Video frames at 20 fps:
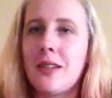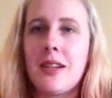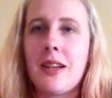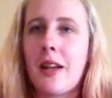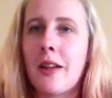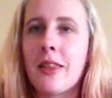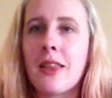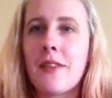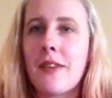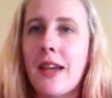
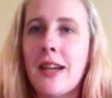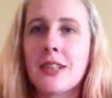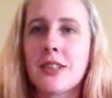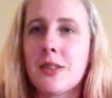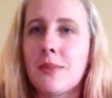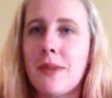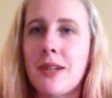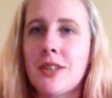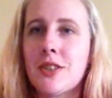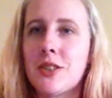I love how
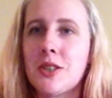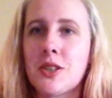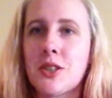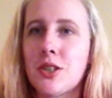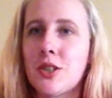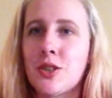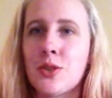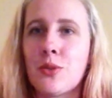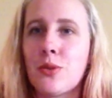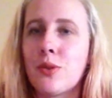she manages
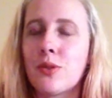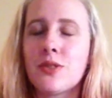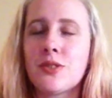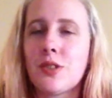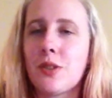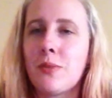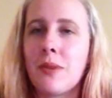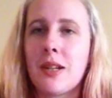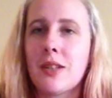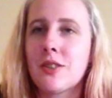to talk
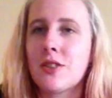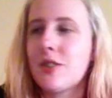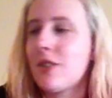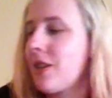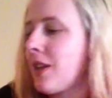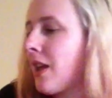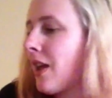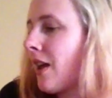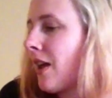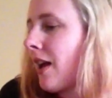so much.
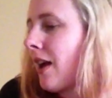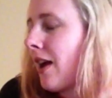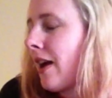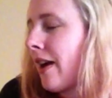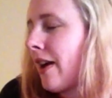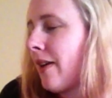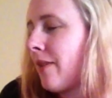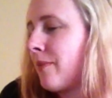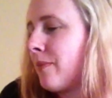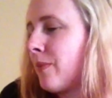
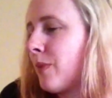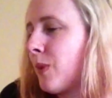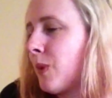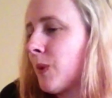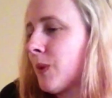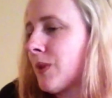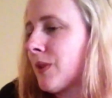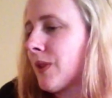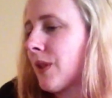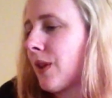
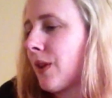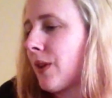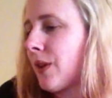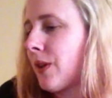Also,